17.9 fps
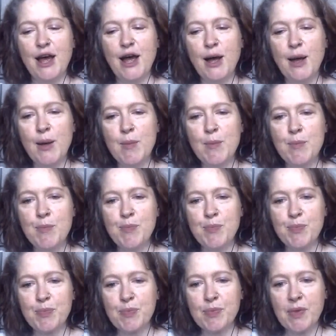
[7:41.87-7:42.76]
Um,
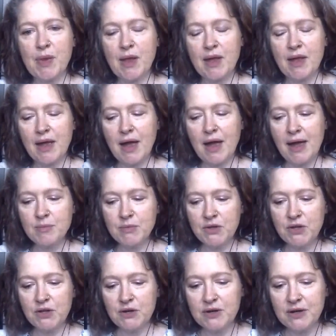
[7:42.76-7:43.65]
I'm
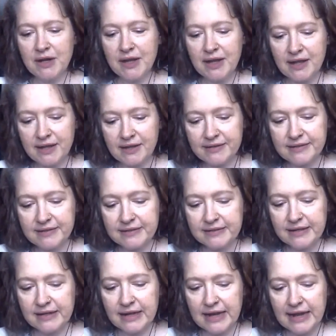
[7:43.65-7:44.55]
curious,
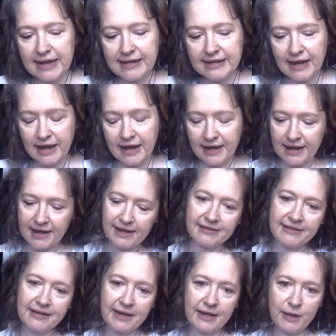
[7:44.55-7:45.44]

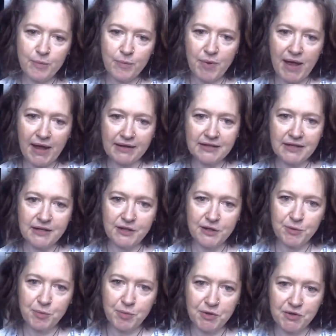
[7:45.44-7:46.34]
has it impacted
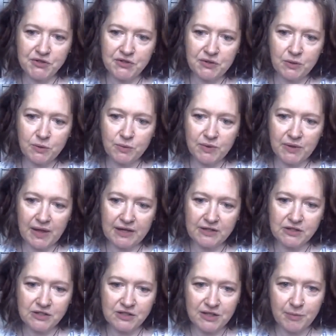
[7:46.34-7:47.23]
your personal
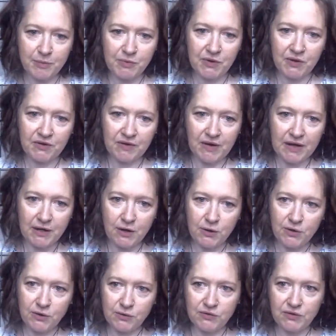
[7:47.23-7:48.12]
relationships? Because I know
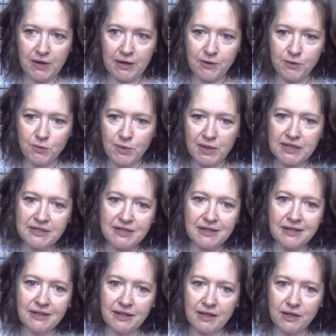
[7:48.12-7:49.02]
you said
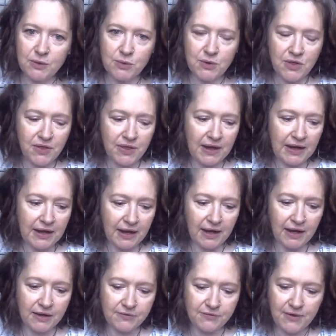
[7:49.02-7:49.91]
originally you were
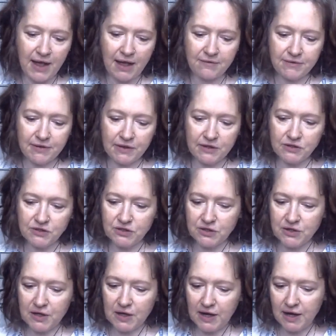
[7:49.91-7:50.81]
thinking of having the
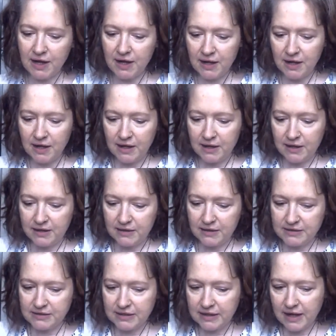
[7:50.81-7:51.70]
journey
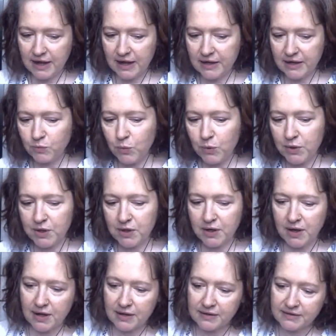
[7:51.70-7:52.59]
to kind of work
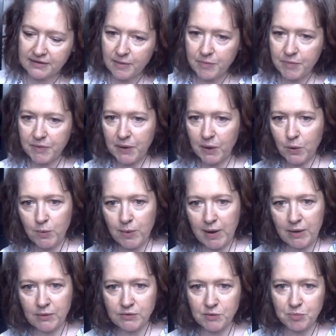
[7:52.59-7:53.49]
on something
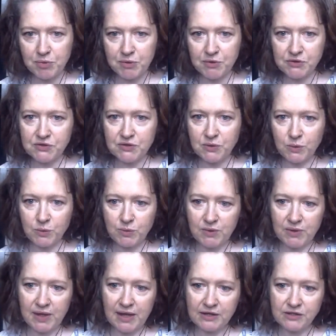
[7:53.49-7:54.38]
around a personal
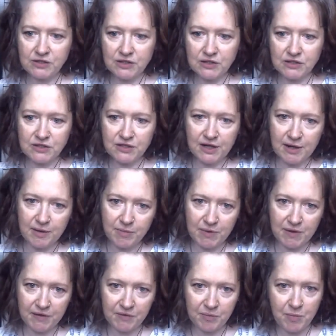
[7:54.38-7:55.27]
relationship
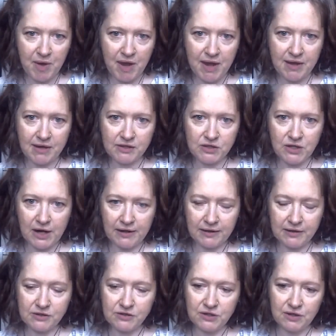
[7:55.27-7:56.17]
that's been
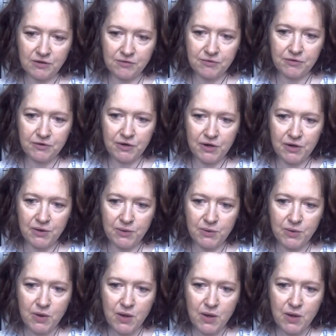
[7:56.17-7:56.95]
challenging for you.